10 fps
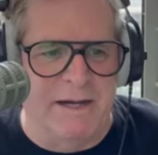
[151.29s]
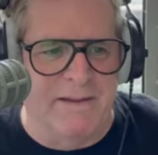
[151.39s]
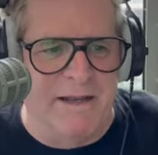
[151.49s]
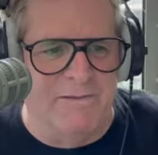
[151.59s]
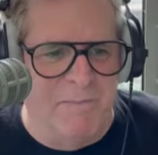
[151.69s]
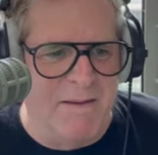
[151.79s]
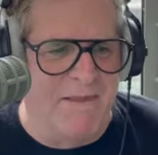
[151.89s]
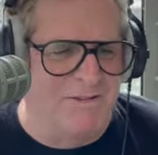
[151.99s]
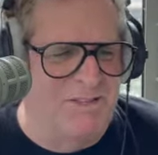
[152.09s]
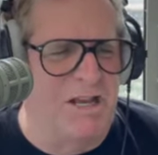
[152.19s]
and then maybe
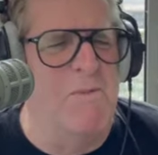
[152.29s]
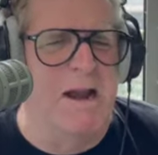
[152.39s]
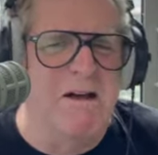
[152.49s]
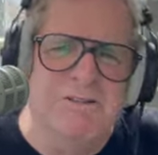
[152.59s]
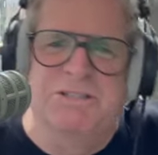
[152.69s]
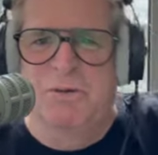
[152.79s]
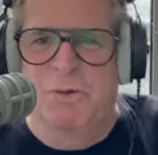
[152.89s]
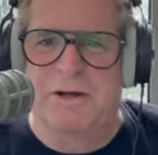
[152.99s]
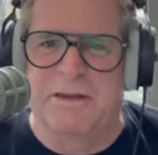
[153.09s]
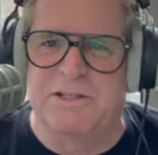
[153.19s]
there's someone else at
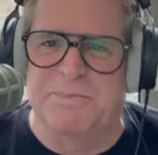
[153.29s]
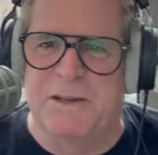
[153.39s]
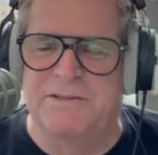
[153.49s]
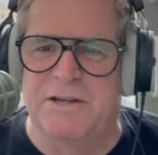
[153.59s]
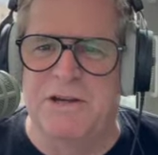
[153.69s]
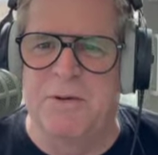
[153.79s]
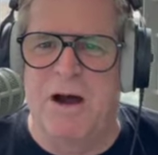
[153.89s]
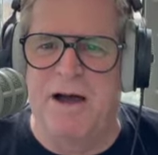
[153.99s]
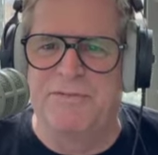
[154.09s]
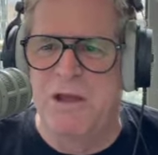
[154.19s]
work that's pissing you
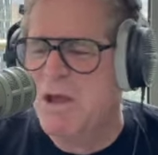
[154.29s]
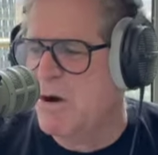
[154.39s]
off,